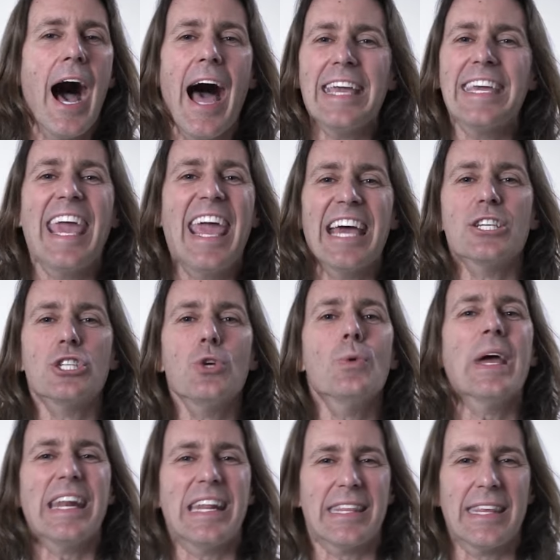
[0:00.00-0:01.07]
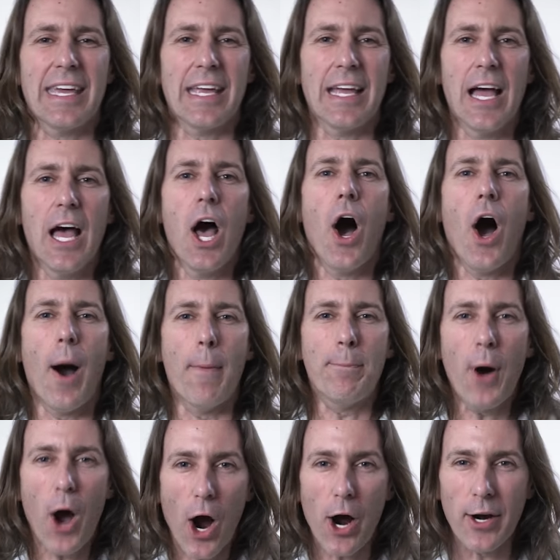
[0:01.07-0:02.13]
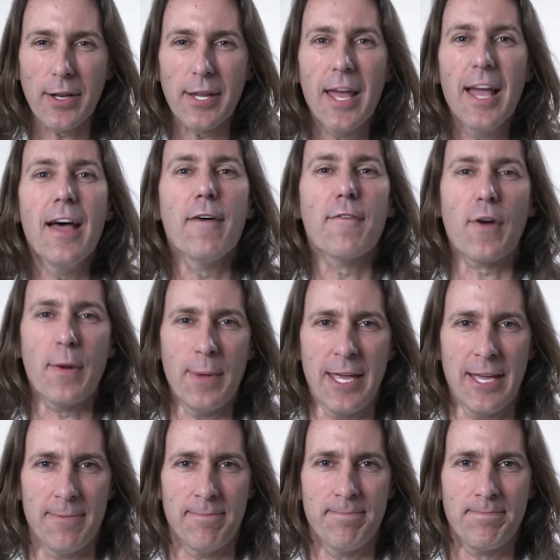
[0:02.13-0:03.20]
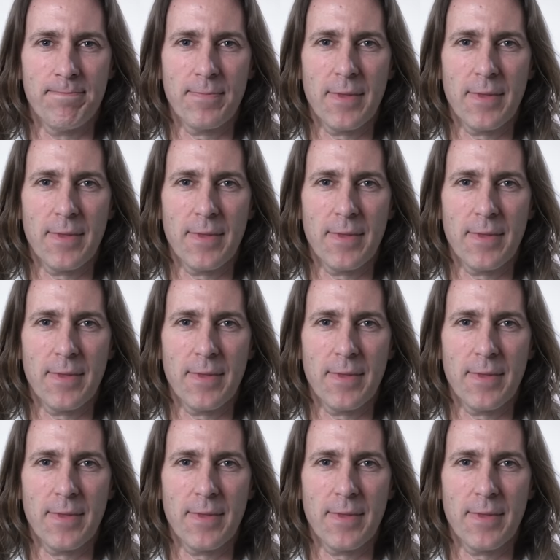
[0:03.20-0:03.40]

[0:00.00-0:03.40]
I can't do anything apart from him.